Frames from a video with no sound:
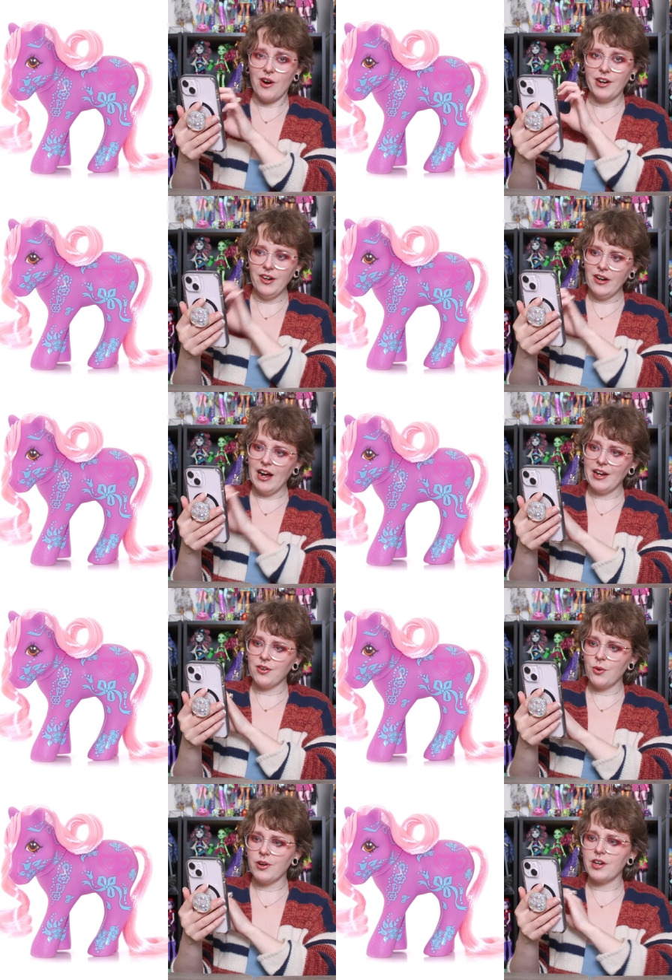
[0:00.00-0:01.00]
on her
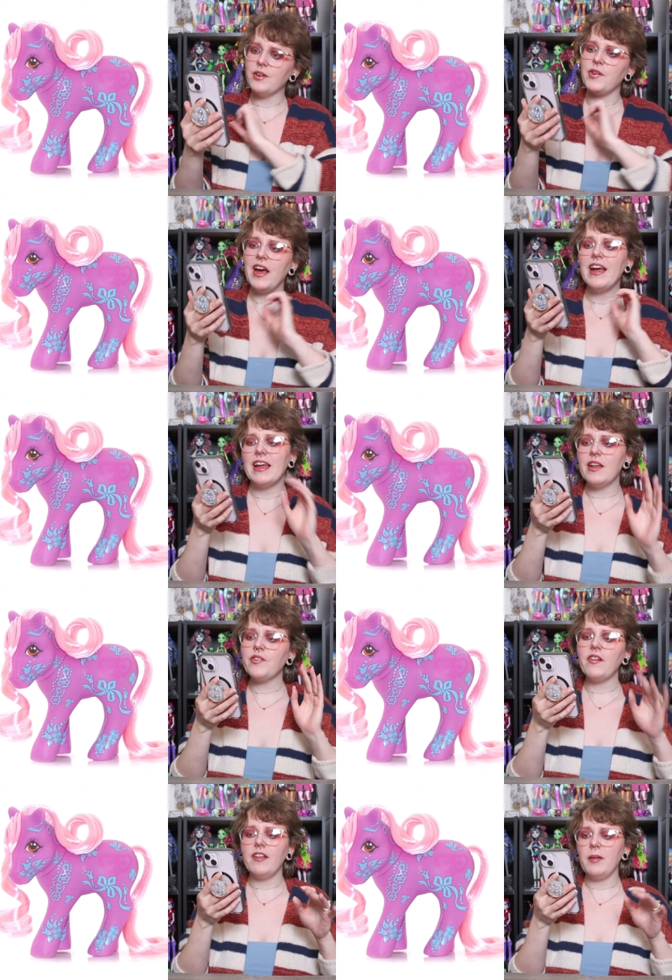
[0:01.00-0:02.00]
hindquarters is
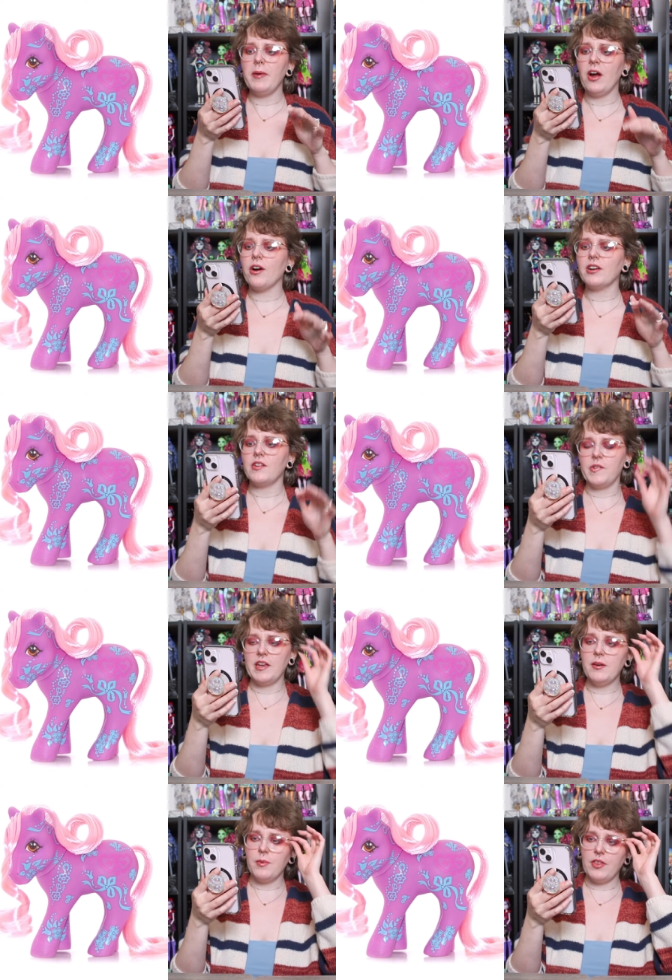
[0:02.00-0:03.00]
a little bit hard to
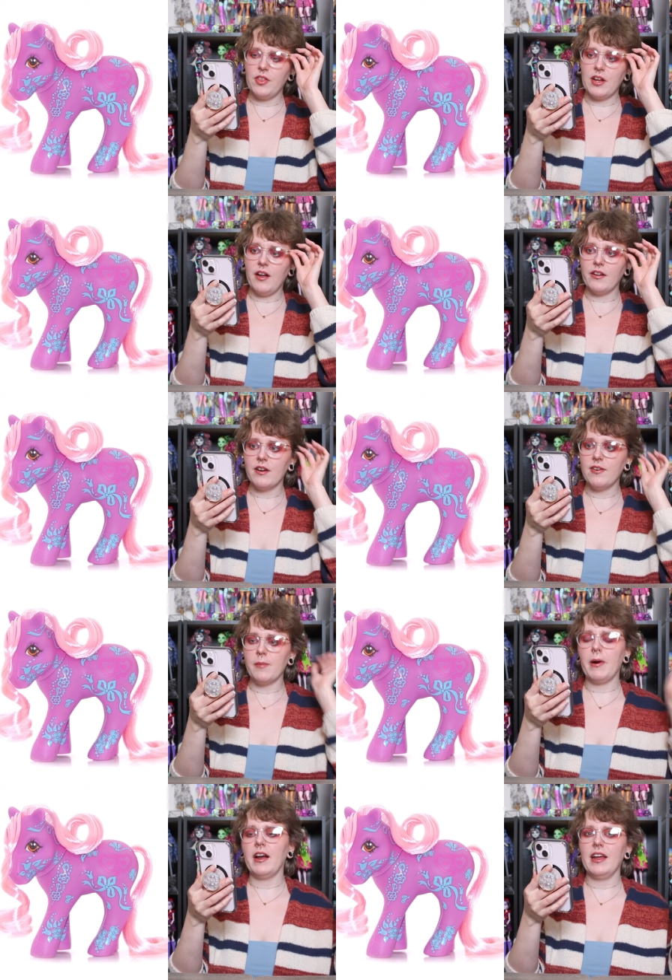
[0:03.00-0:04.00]
see with the color of her
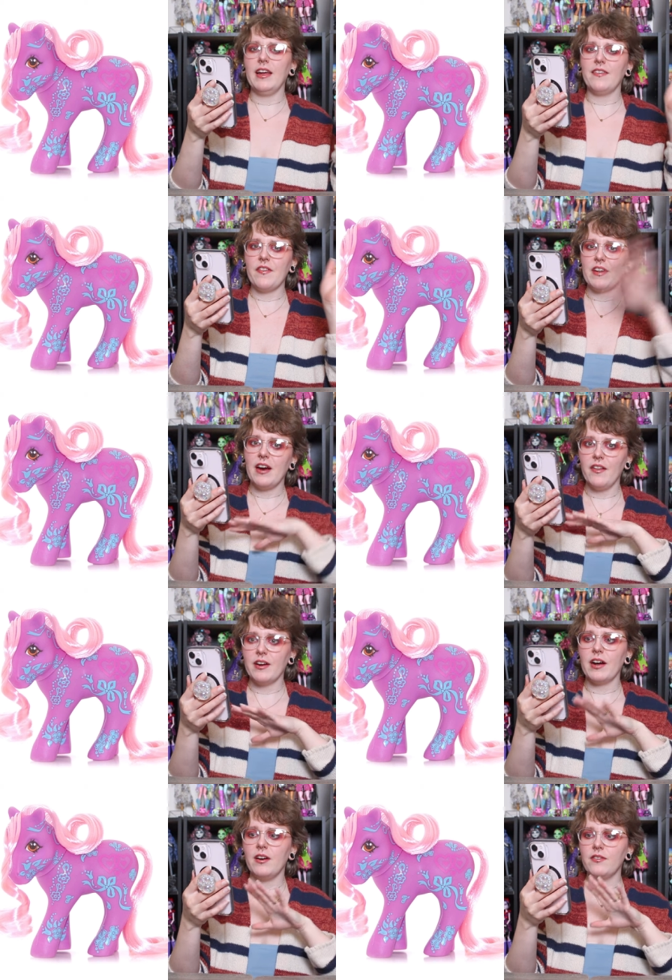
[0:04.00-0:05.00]
body and then the
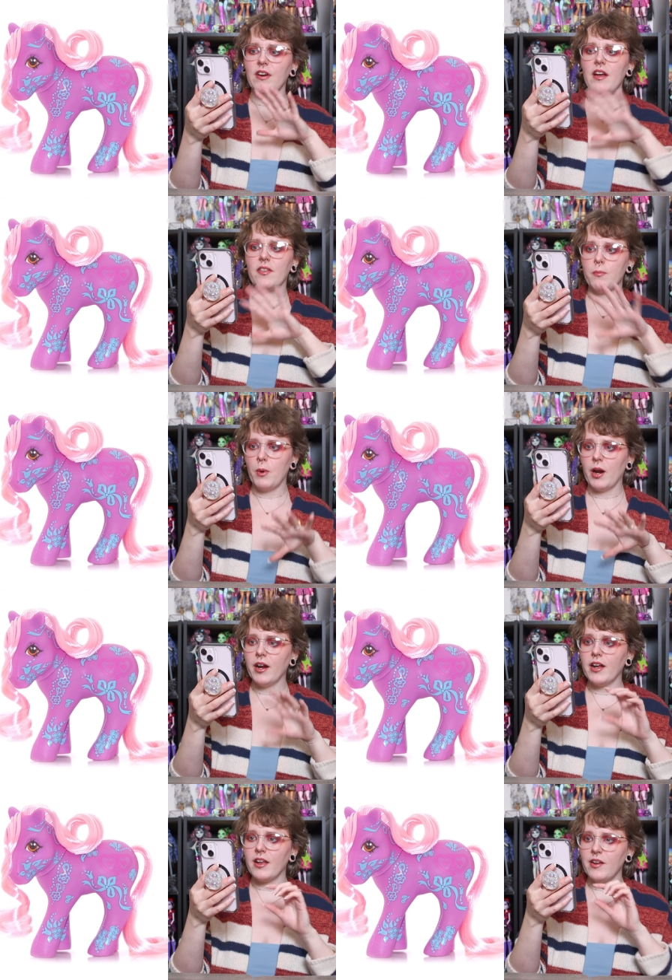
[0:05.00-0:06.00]
color of the
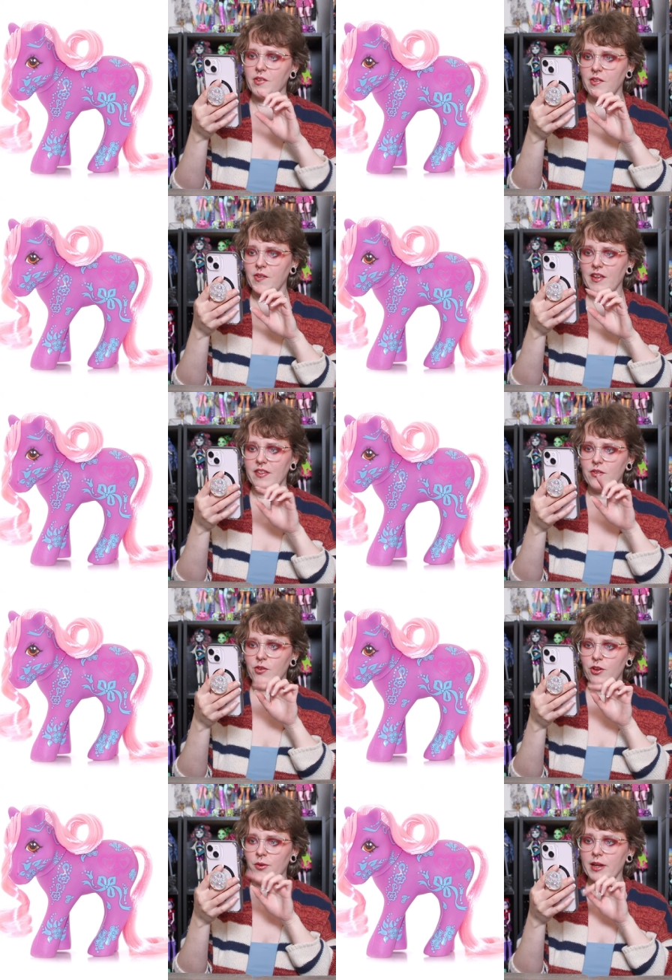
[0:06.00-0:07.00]
mark because it's like these
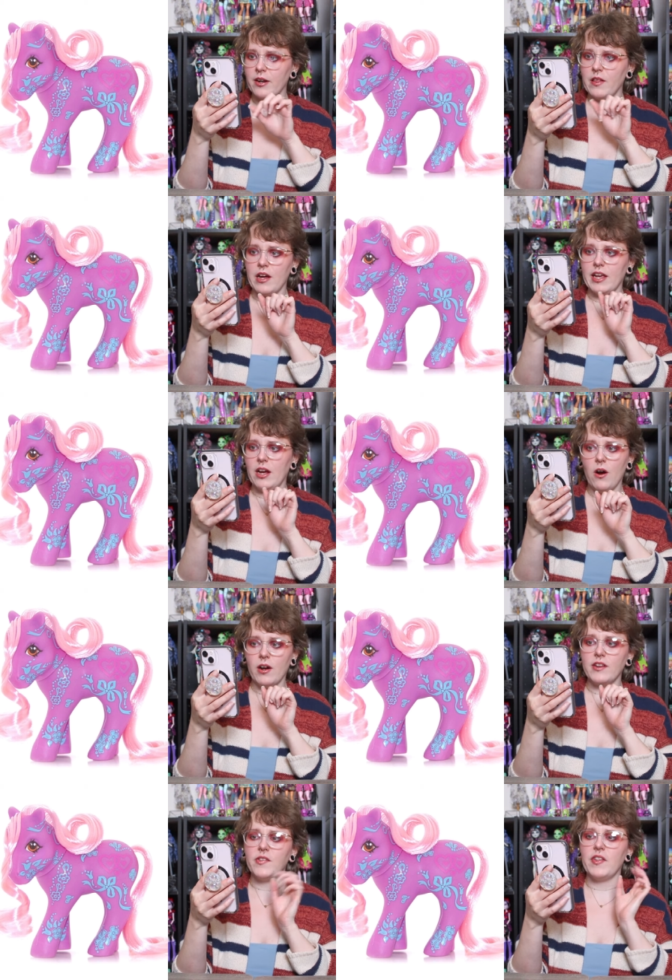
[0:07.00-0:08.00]
two interlocking
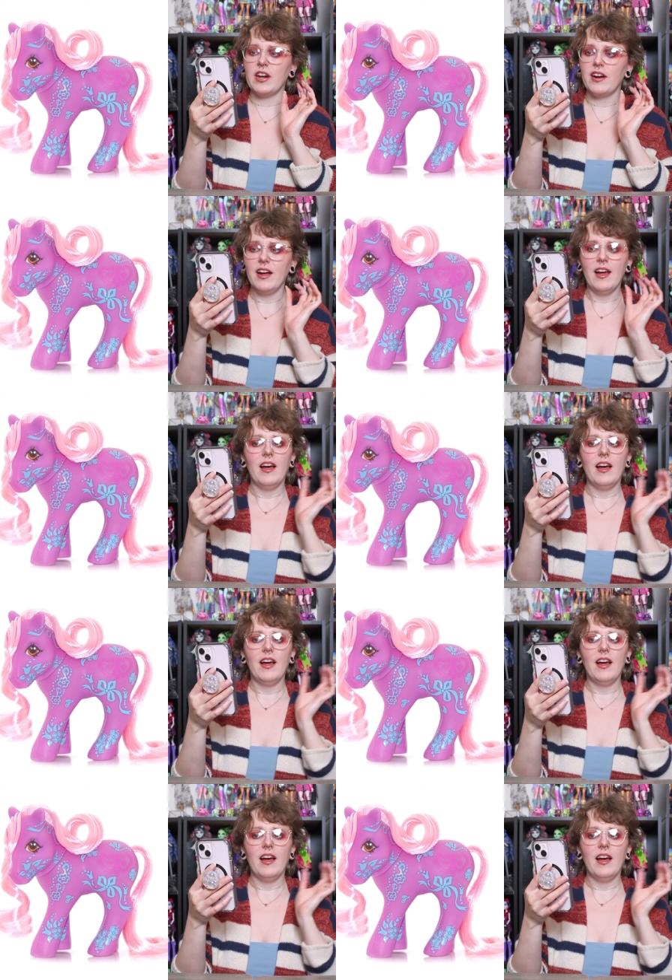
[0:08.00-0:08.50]
hearts that are